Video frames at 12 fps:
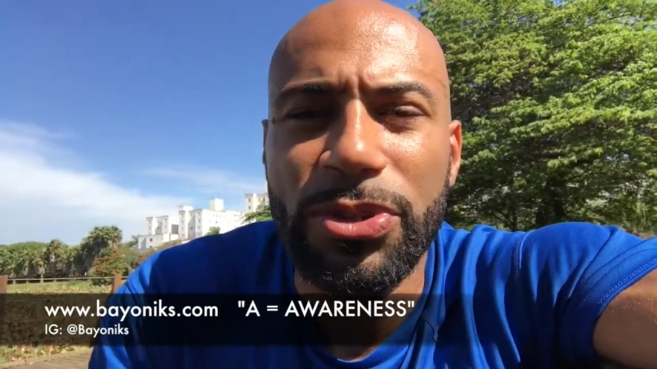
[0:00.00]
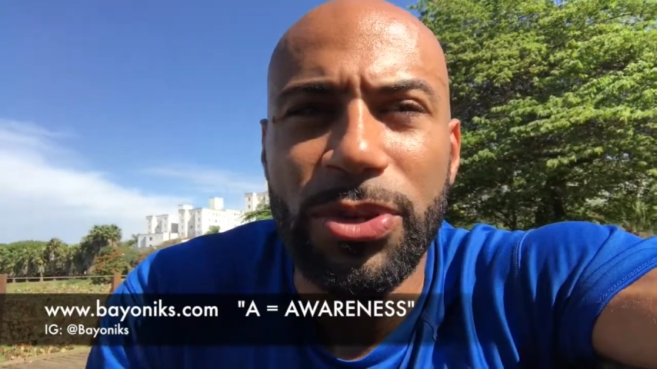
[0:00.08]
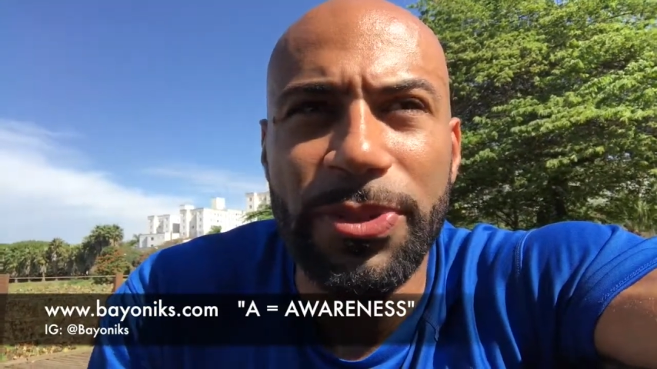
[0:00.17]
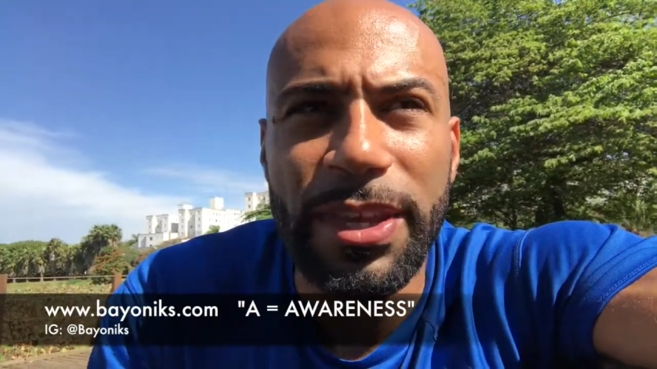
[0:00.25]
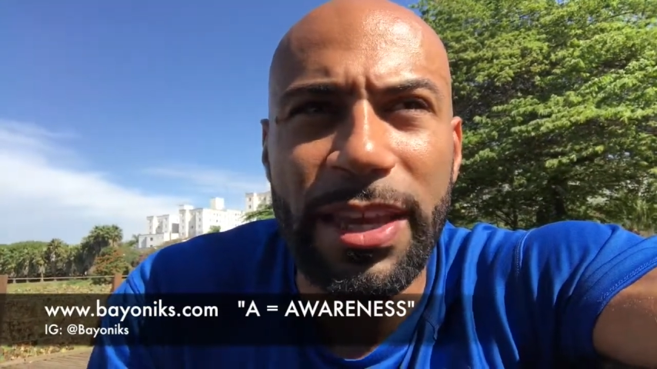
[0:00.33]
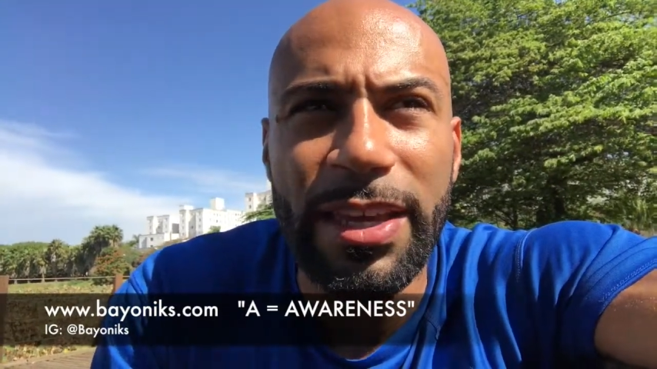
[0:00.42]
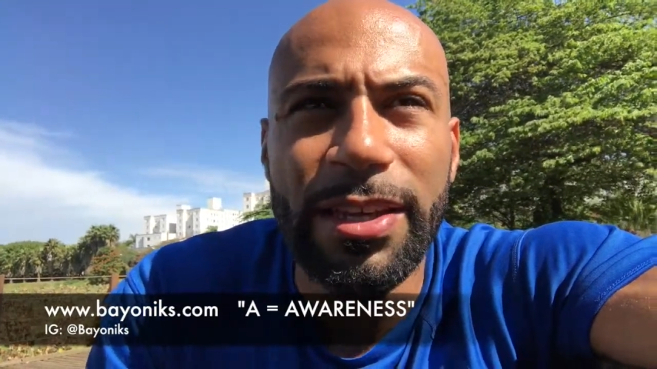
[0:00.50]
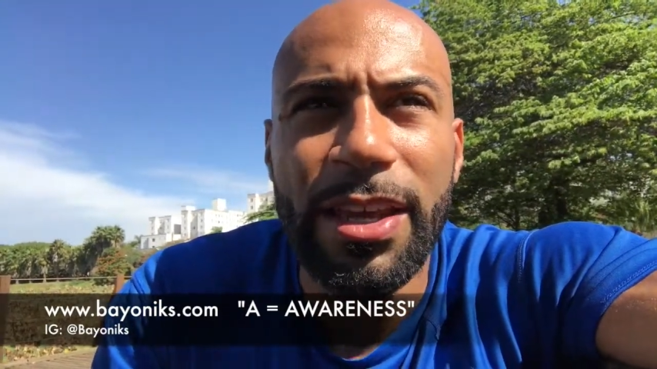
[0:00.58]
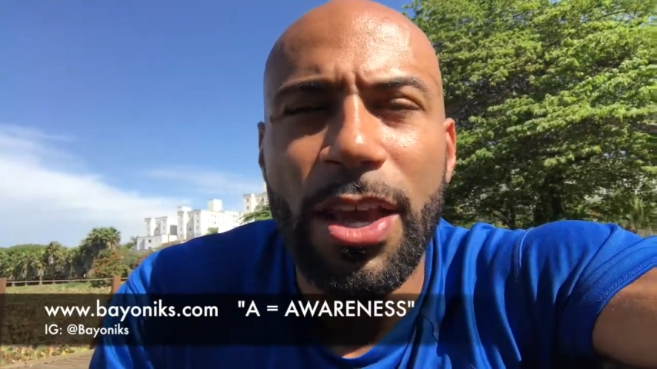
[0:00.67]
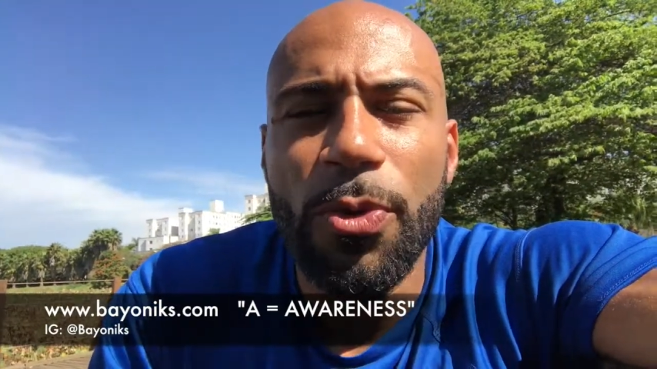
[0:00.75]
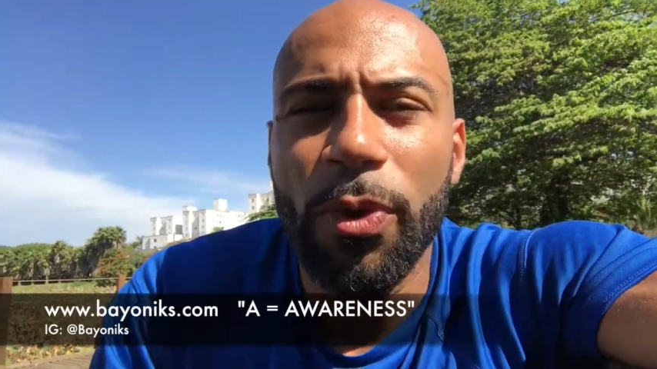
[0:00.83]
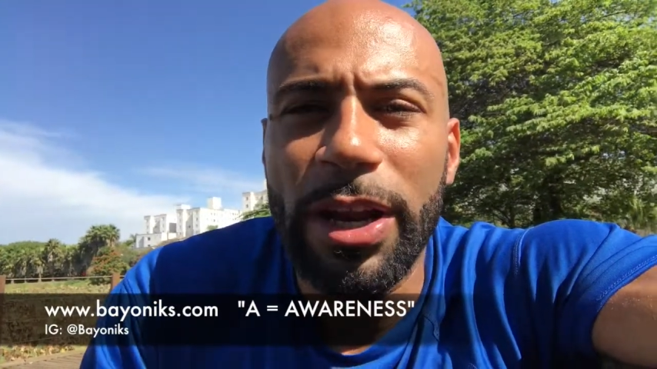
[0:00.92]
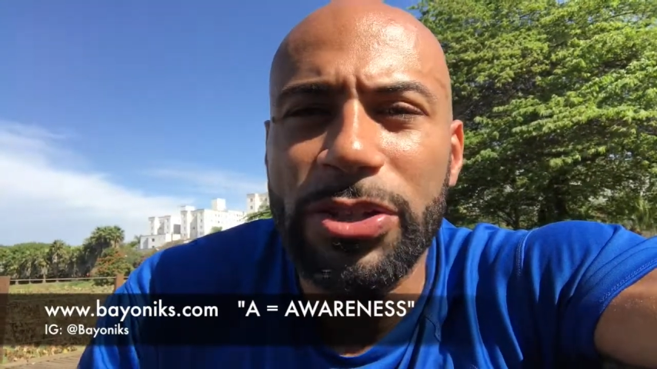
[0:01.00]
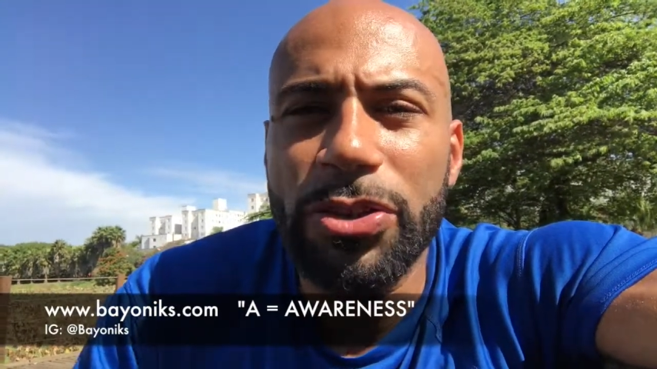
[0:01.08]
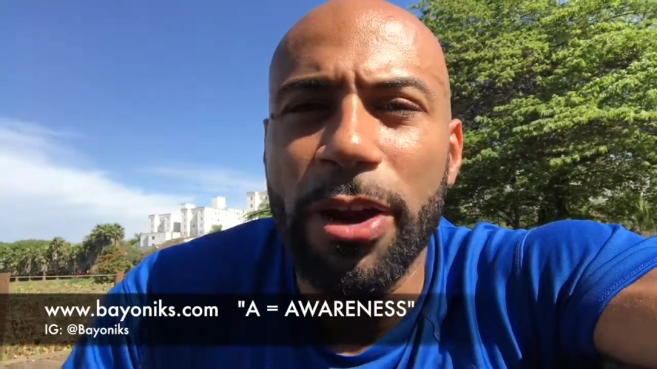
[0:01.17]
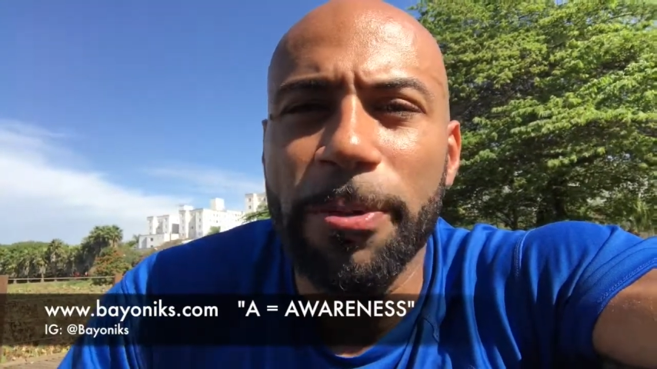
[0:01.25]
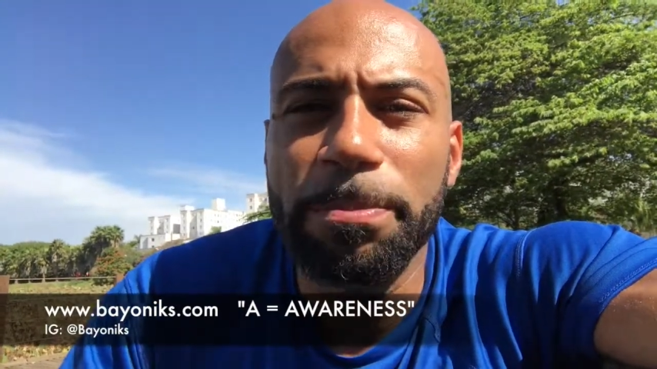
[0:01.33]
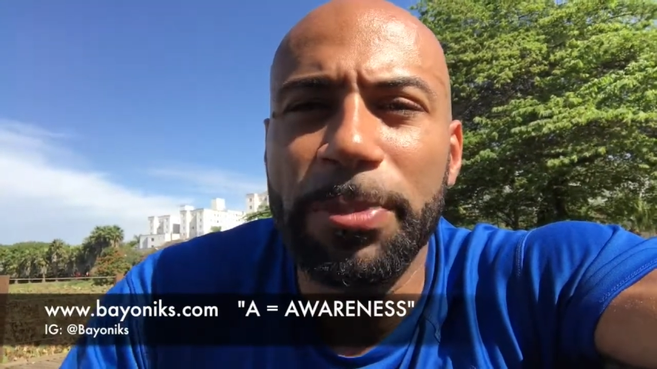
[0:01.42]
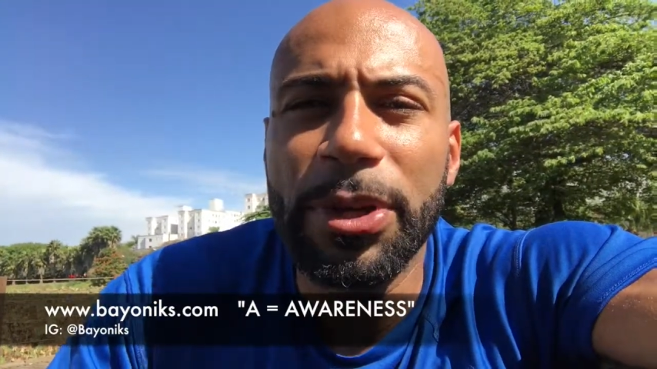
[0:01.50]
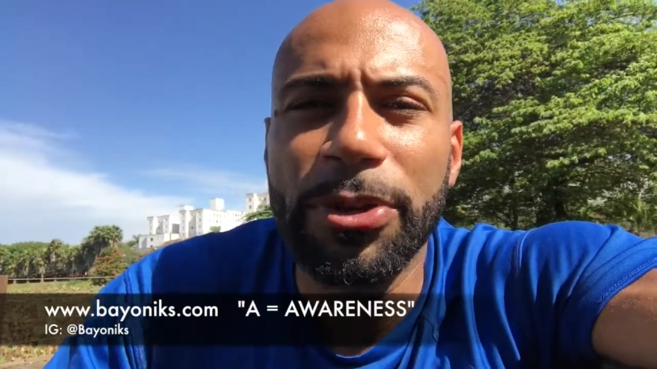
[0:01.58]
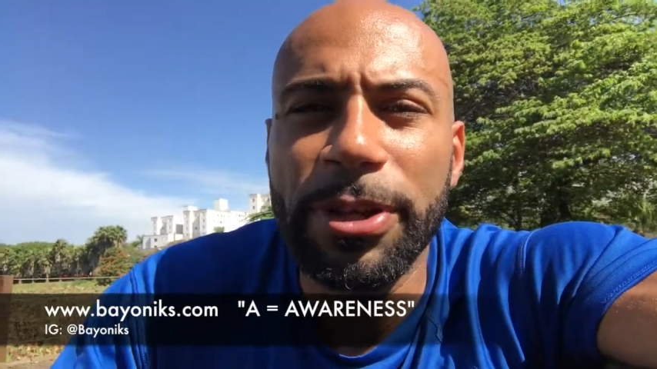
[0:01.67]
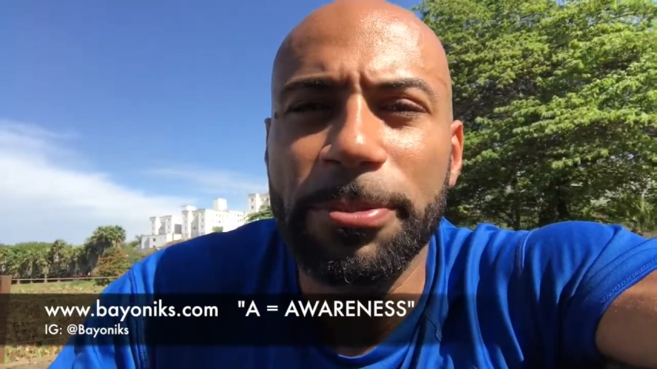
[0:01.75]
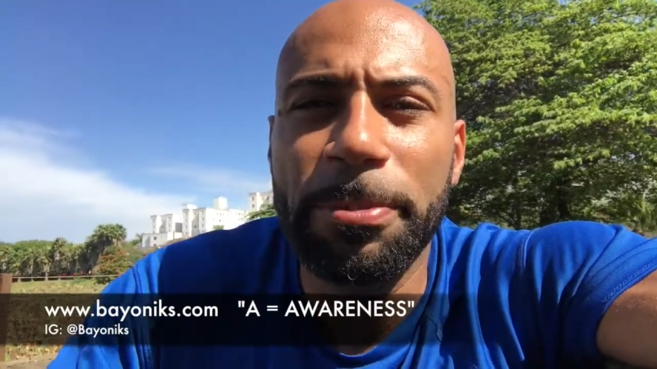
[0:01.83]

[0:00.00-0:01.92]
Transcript: So then when I started building